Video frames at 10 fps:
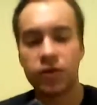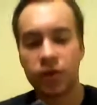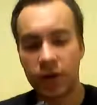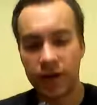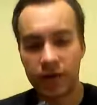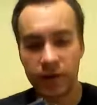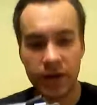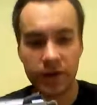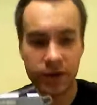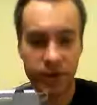don't have the
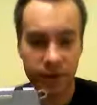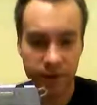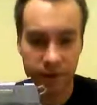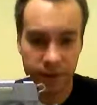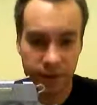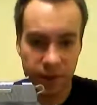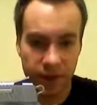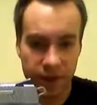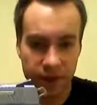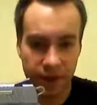beaver tail. The
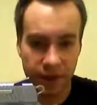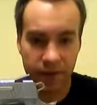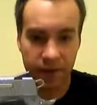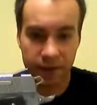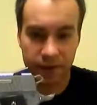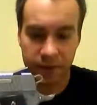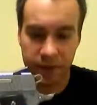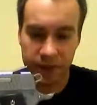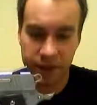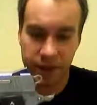beaver tail is
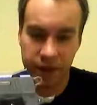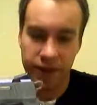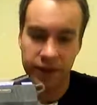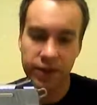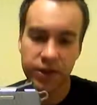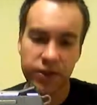basically